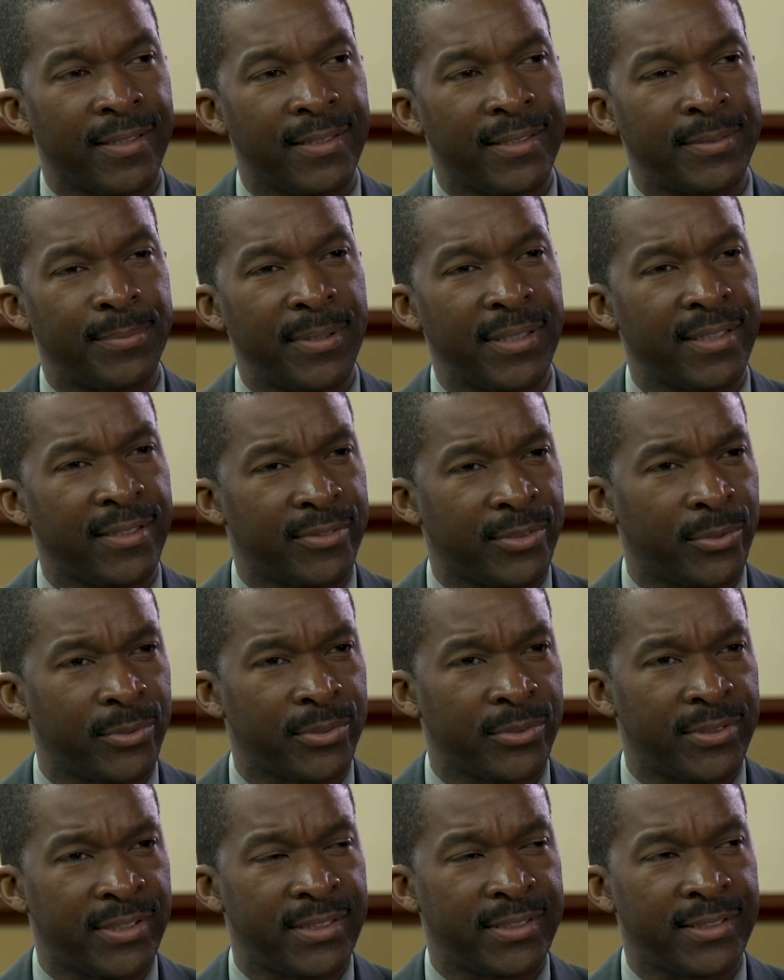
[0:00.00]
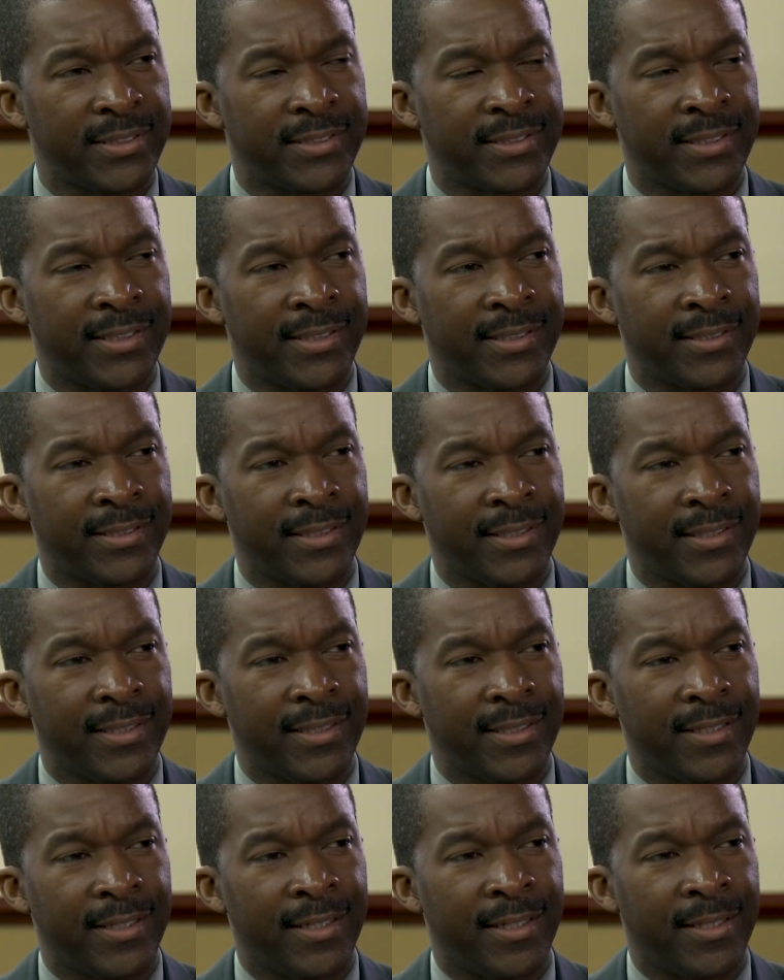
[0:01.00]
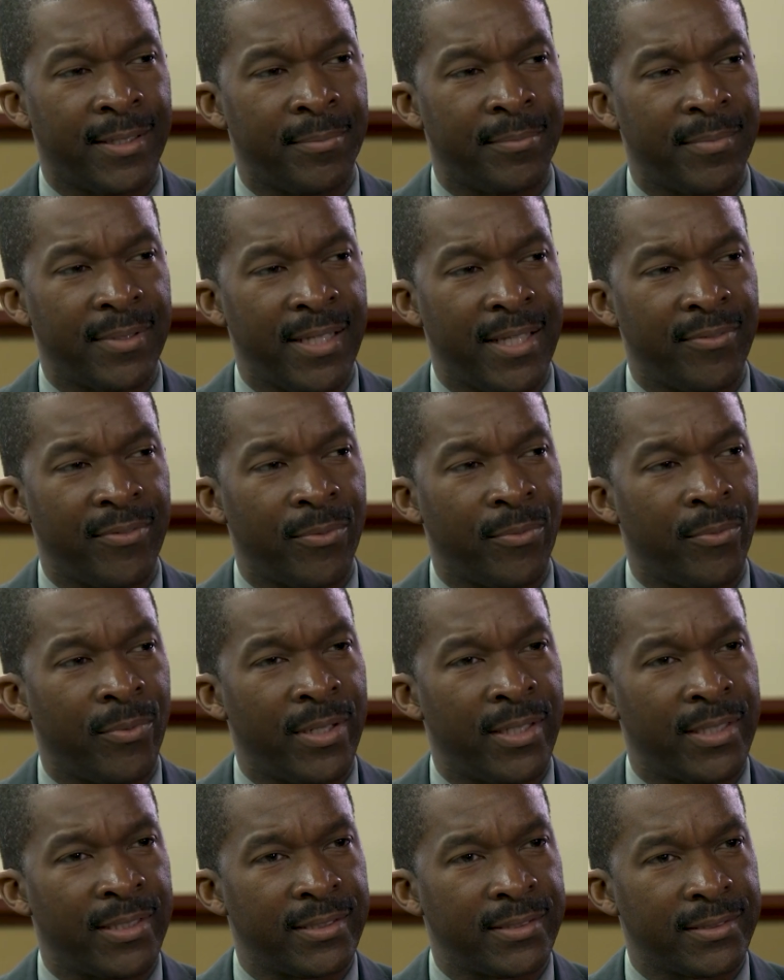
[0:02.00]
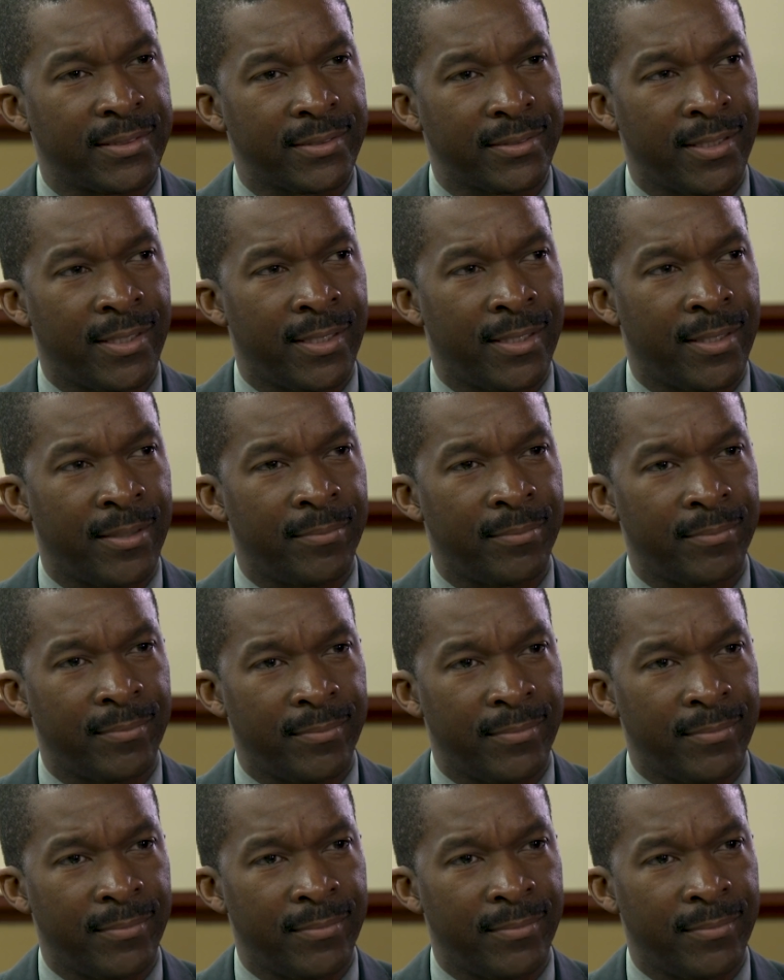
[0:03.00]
Speaking of social distancing, even when the